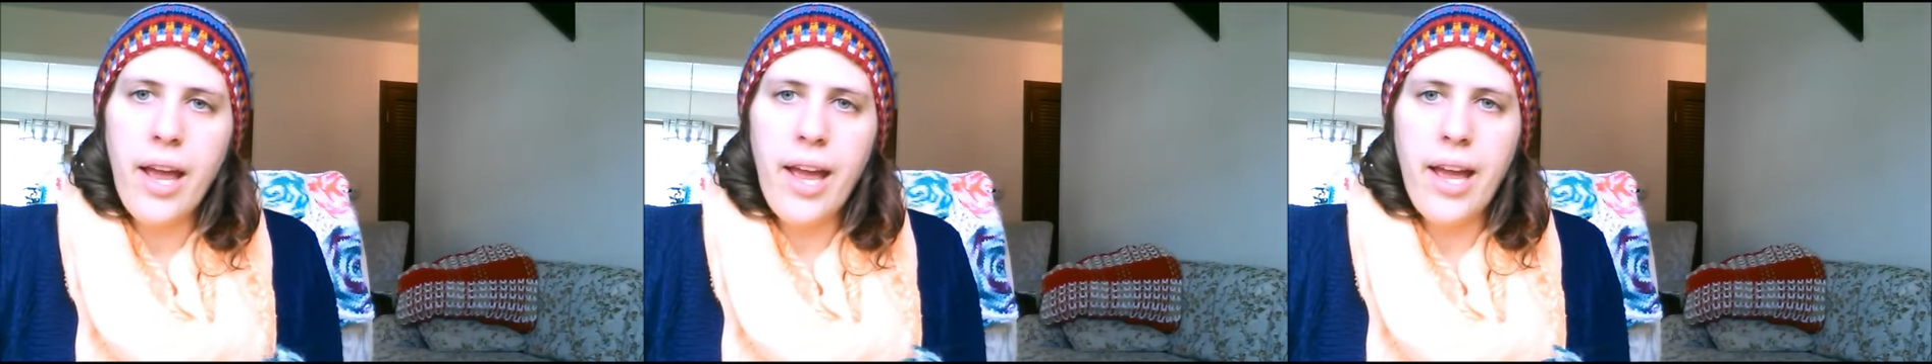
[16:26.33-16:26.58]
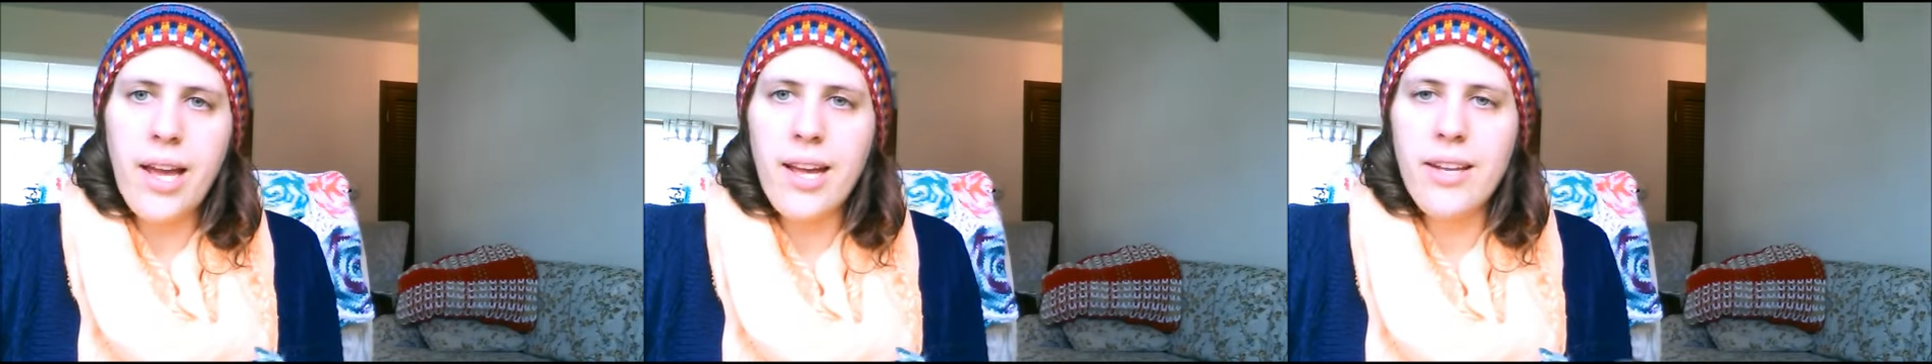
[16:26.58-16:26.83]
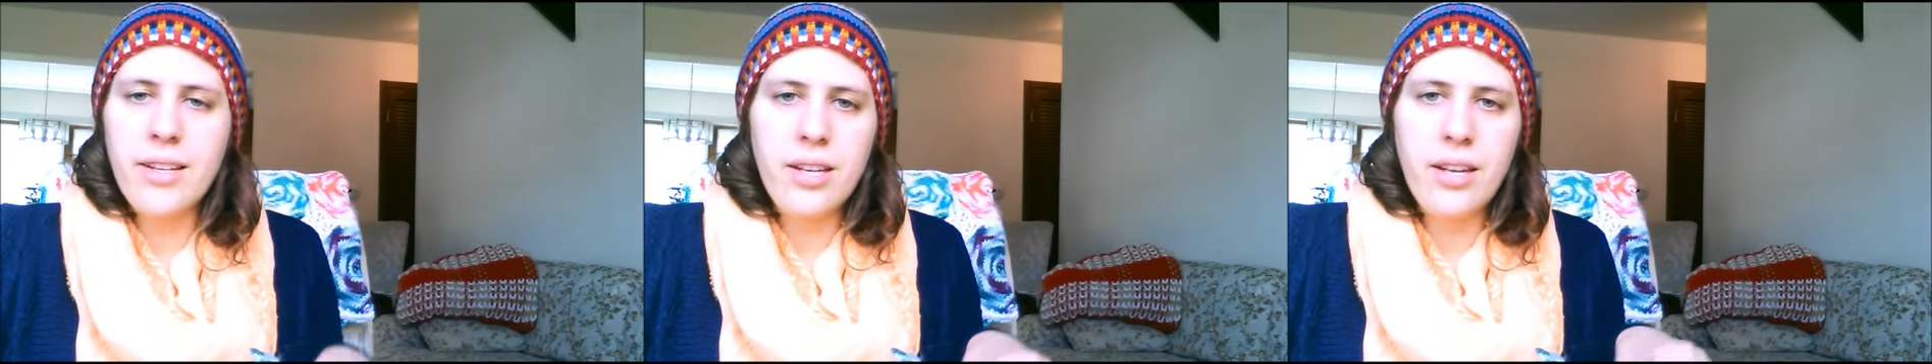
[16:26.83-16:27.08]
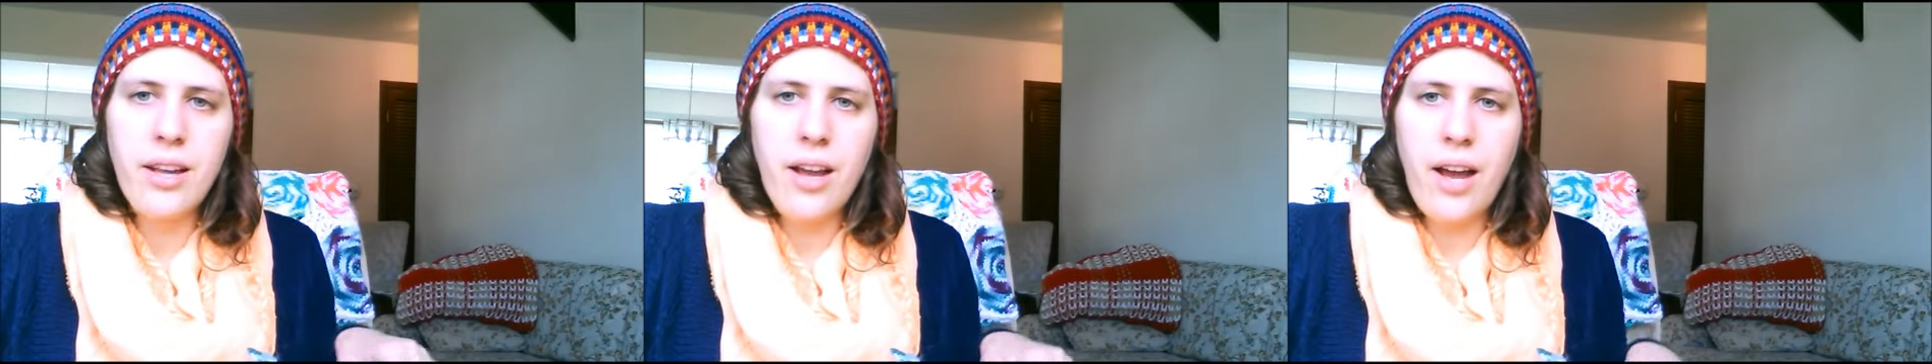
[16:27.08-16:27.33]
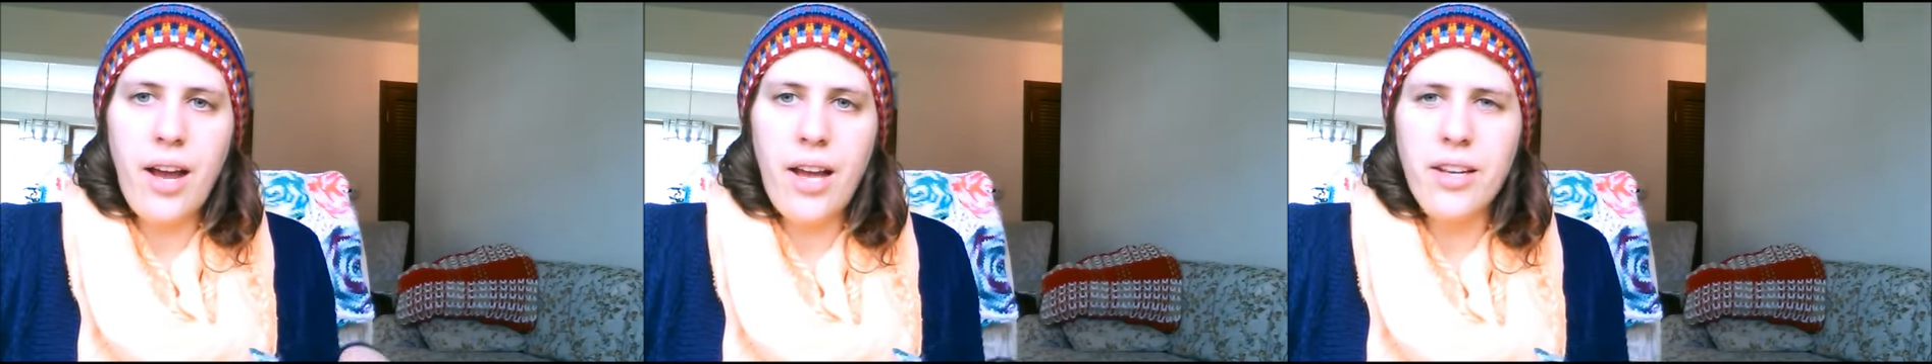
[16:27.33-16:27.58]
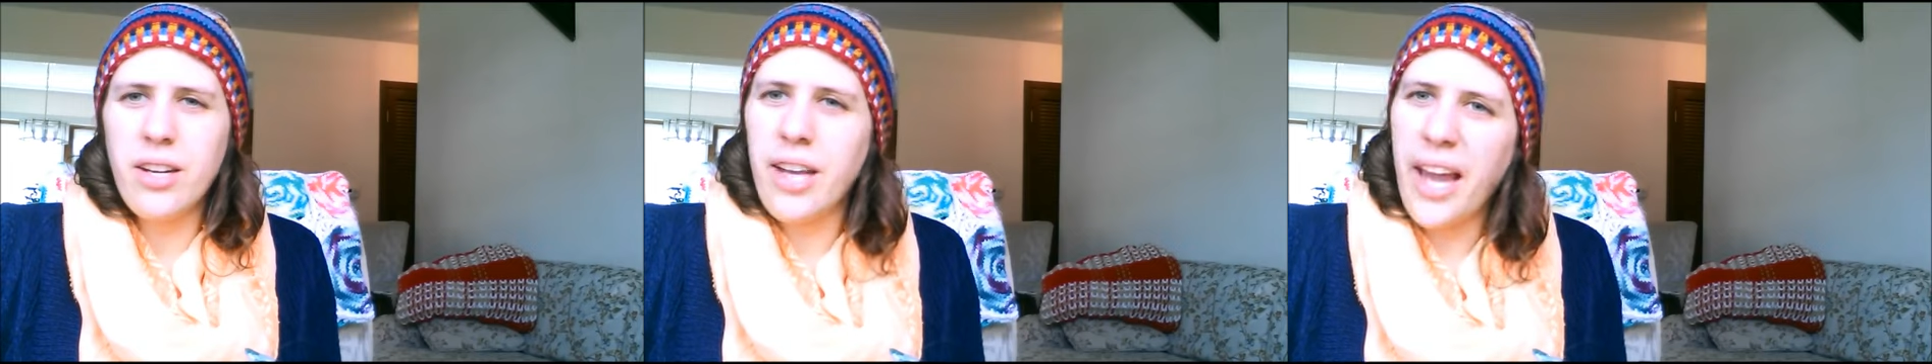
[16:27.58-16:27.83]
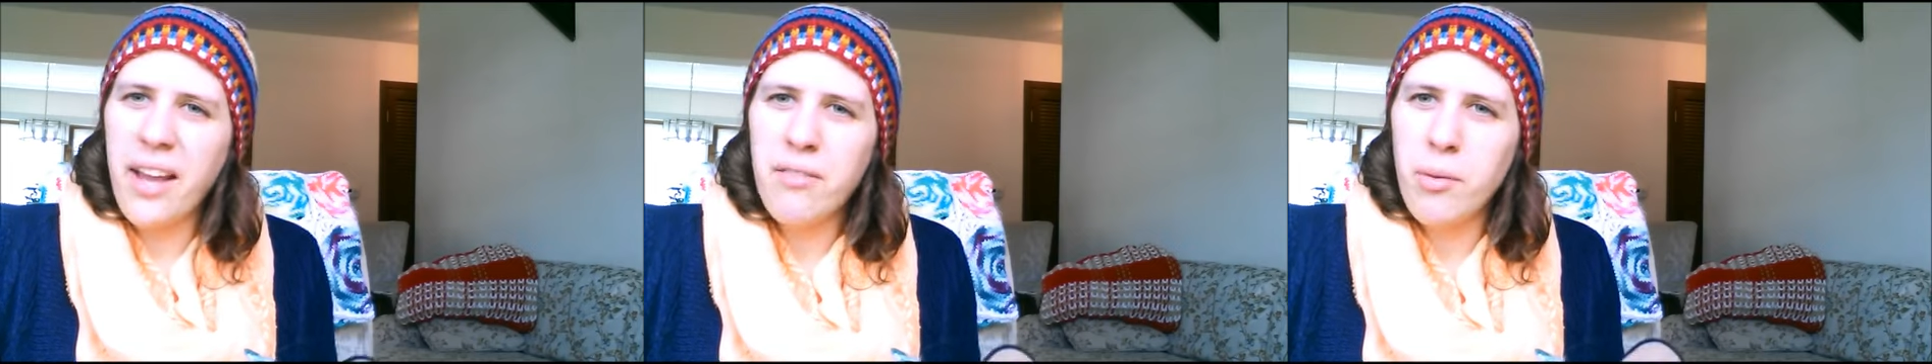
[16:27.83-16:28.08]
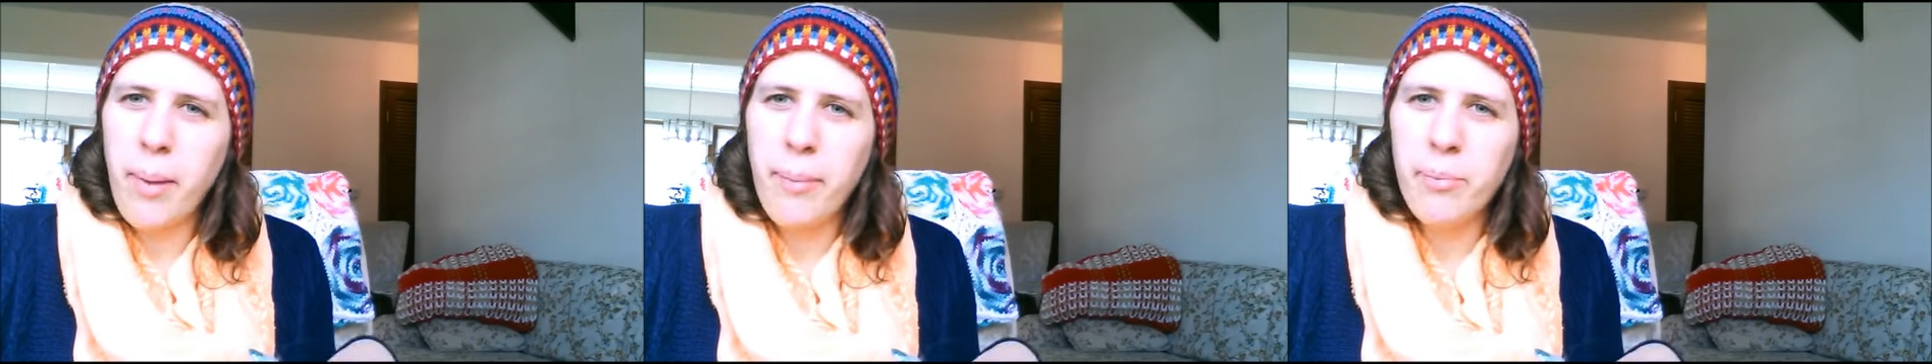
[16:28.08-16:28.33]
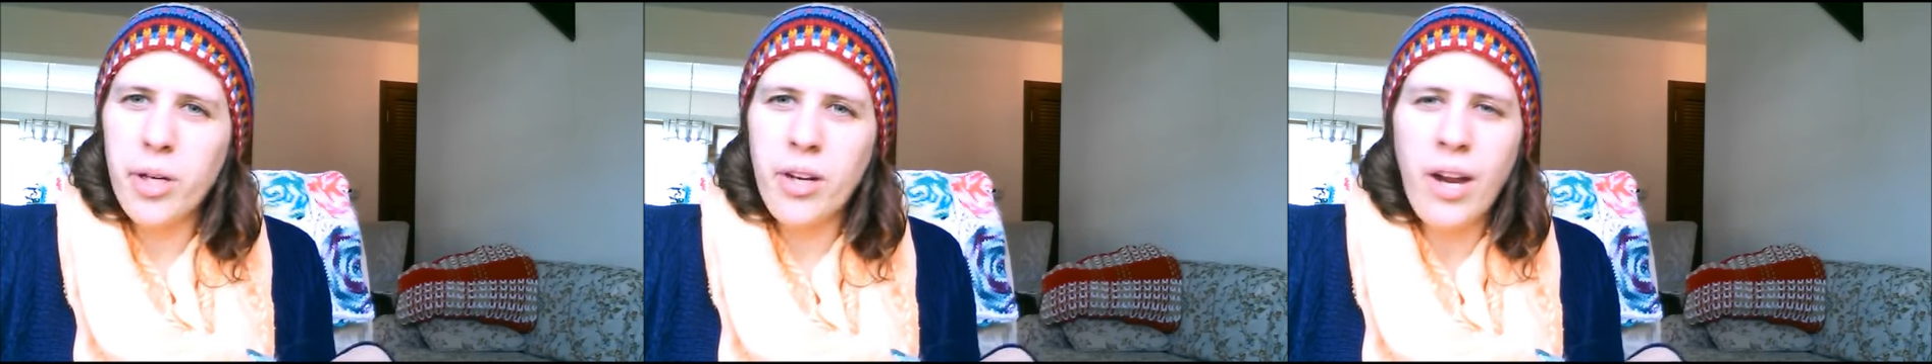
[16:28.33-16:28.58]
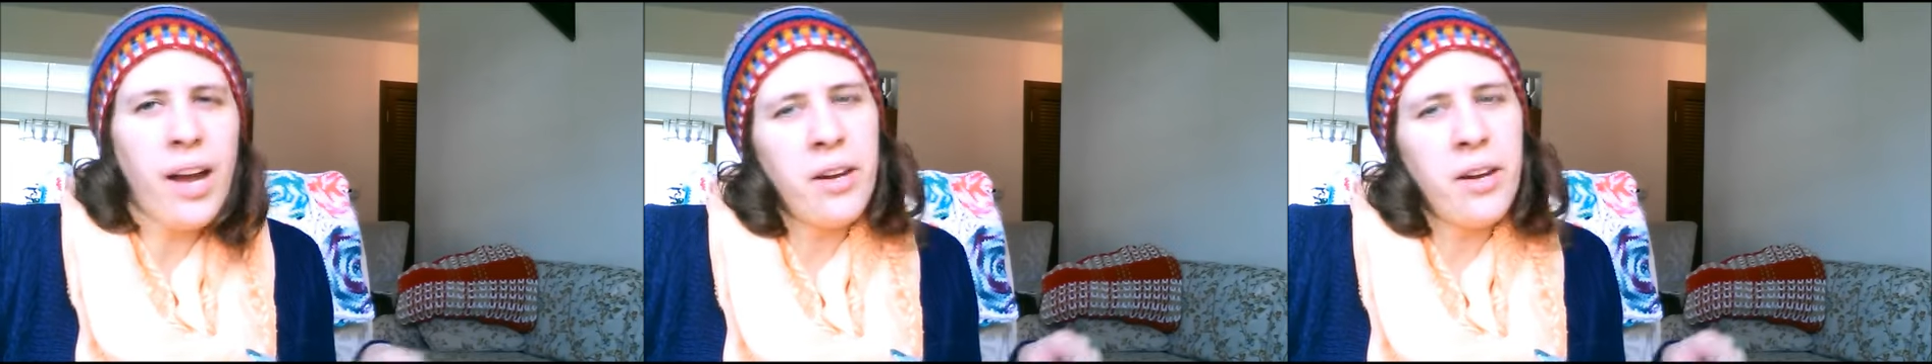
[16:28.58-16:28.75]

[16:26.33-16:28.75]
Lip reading: And I can't remember,